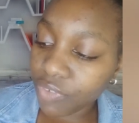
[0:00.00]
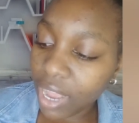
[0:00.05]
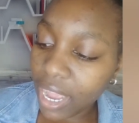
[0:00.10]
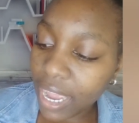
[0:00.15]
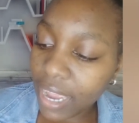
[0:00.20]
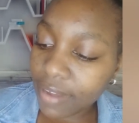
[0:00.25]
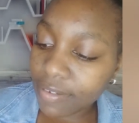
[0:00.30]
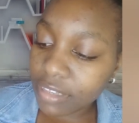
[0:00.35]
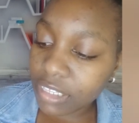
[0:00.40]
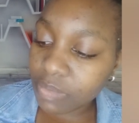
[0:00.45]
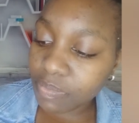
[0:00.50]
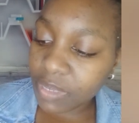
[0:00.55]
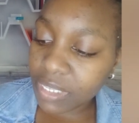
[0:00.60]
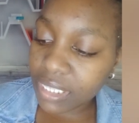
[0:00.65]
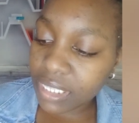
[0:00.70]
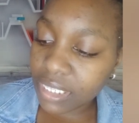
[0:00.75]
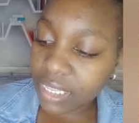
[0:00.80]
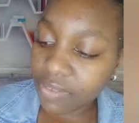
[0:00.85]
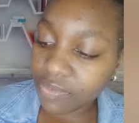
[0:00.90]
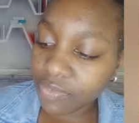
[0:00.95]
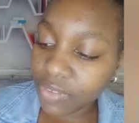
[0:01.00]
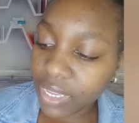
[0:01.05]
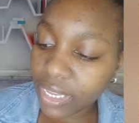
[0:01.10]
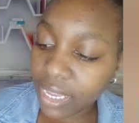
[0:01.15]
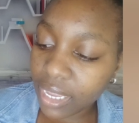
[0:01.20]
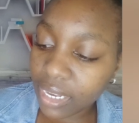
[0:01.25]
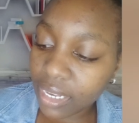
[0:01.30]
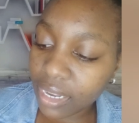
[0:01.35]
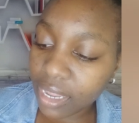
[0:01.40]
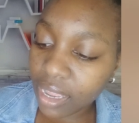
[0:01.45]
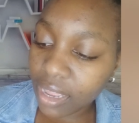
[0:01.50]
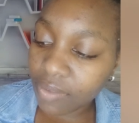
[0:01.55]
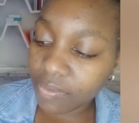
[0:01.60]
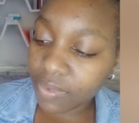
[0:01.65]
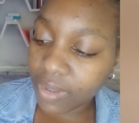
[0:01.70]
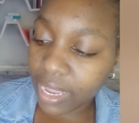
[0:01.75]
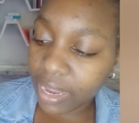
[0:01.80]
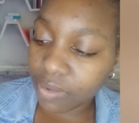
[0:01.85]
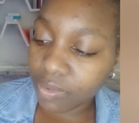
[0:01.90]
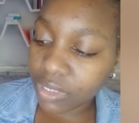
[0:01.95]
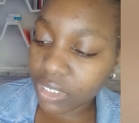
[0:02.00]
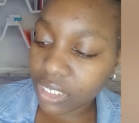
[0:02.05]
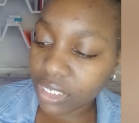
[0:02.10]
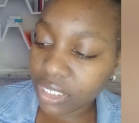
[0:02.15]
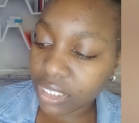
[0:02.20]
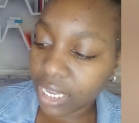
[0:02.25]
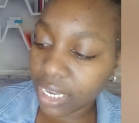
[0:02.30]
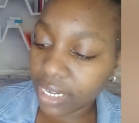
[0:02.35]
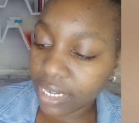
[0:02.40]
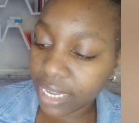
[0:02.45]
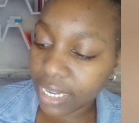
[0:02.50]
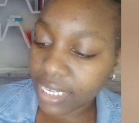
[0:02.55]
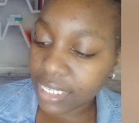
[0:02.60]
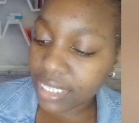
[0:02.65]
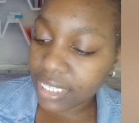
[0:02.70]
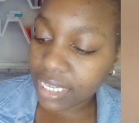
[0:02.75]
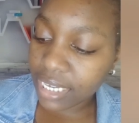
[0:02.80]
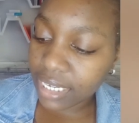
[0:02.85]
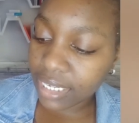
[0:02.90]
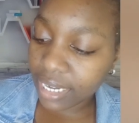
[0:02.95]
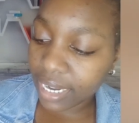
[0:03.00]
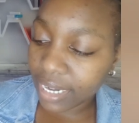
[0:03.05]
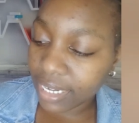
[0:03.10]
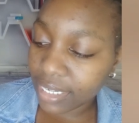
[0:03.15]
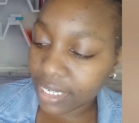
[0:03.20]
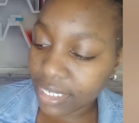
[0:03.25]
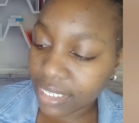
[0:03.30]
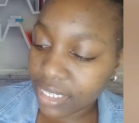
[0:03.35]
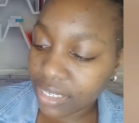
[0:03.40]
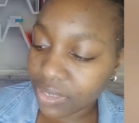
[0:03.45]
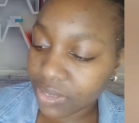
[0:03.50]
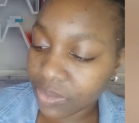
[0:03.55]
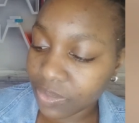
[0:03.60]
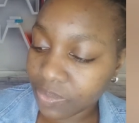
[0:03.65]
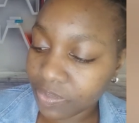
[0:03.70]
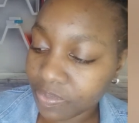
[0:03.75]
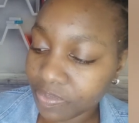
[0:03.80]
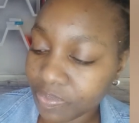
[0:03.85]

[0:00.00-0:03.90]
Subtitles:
5 specific love languages in 1992.